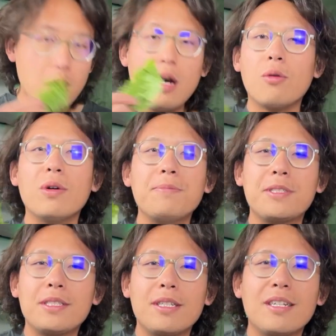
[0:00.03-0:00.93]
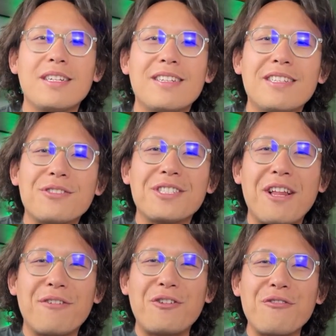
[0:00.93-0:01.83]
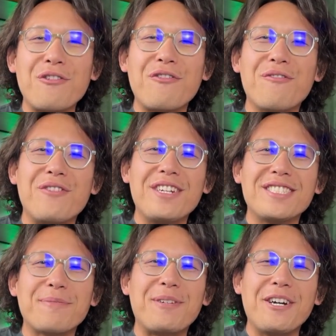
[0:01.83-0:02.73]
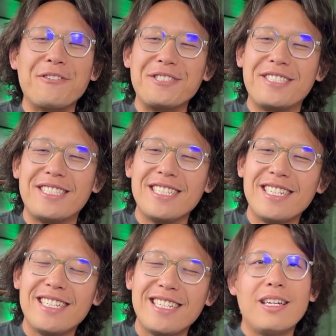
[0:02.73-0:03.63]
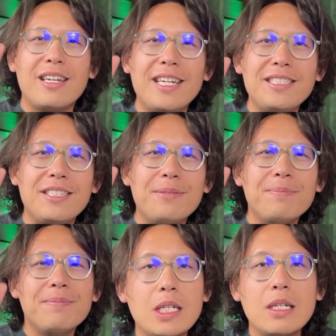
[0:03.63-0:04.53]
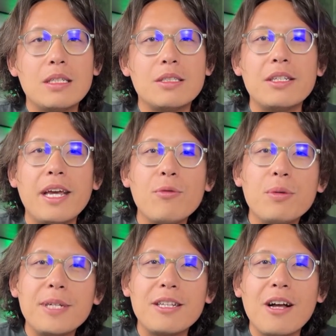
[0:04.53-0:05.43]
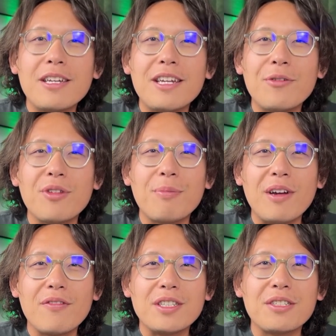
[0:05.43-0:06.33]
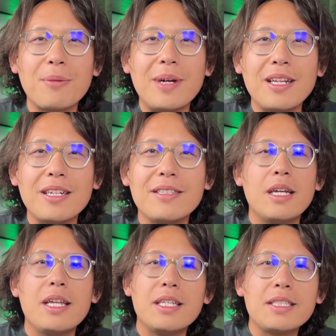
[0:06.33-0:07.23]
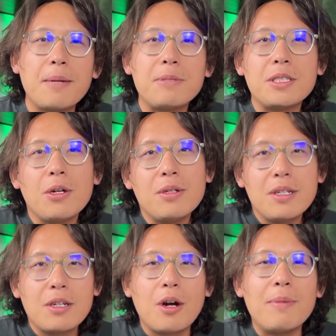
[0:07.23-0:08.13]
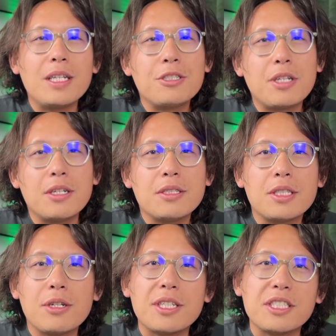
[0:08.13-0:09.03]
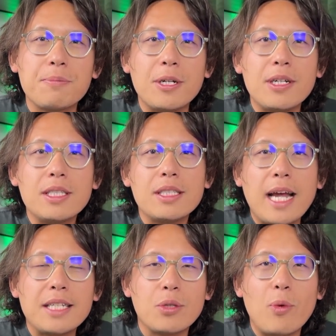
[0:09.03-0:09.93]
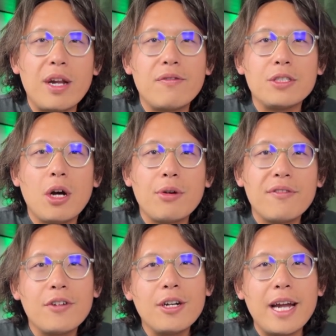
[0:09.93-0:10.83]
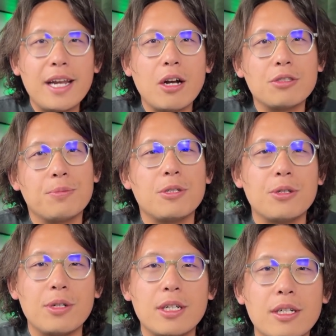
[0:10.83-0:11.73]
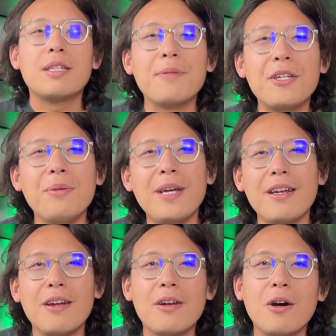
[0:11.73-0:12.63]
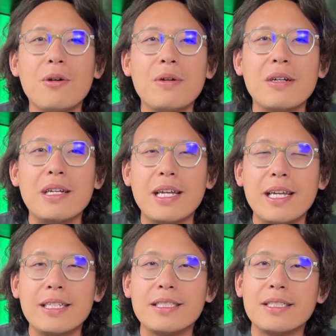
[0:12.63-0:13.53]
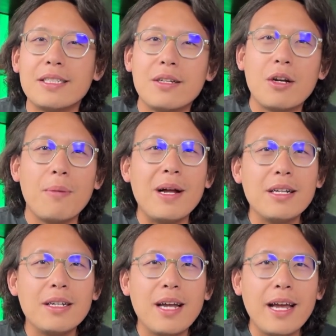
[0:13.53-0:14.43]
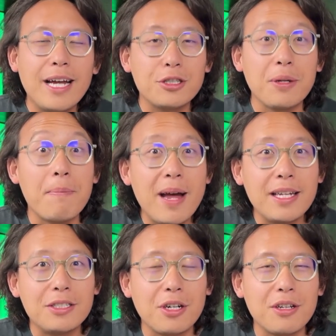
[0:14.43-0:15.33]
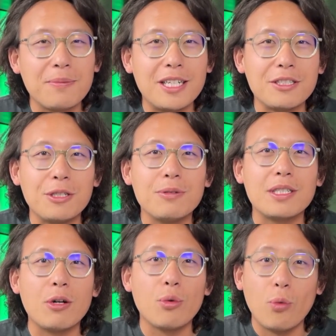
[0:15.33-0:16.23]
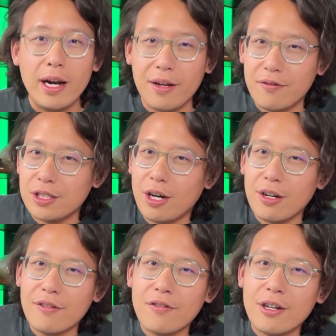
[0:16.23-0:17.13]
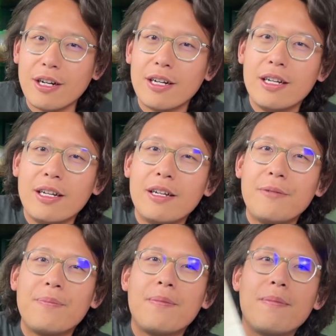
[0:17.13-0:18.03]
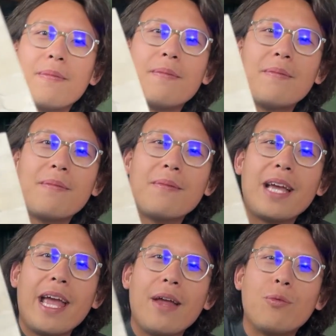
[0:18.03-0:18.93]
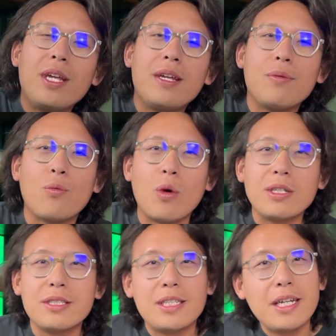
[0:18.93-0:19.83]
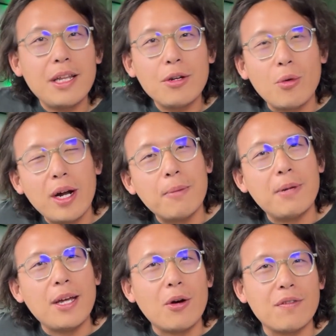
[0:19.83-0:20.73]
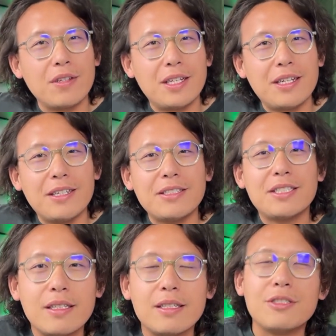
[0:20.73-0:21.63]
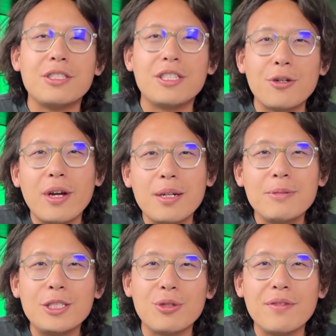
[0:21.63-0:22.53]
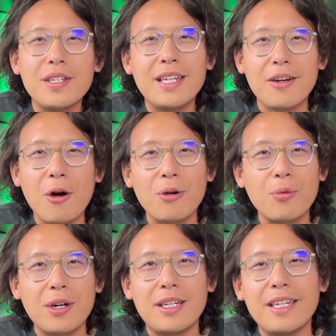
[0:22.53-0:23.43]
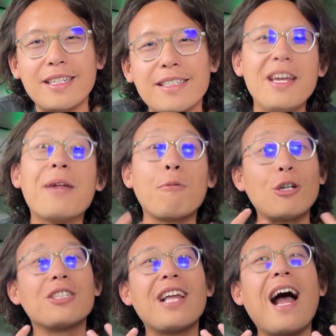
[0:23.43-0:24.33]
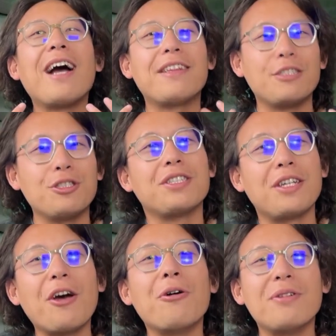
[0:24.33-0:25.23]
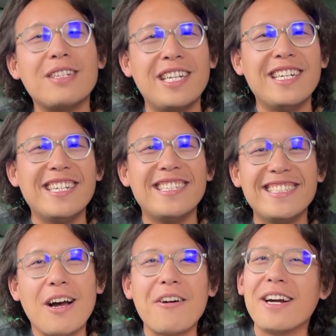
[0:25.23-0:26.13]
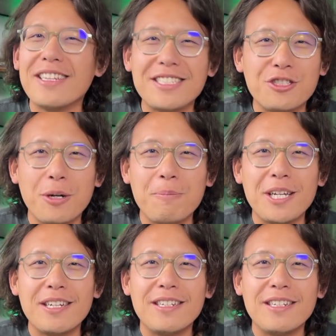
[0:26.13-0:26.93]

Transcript: Oh, whoops. This was left over from feeding some goats. Hey team. Today we'll be clocking in with my friend Carmela. In this episode, Carmela shares her experience as a wedding photographer and entrepreneur. Something you may not know is Carmela and I actually met each other because she was our wedding photographer. And we worked together quite a bit over the years. She's incredibly driven and hardworking. And personally, I think she's a goat. All right, let's jump in.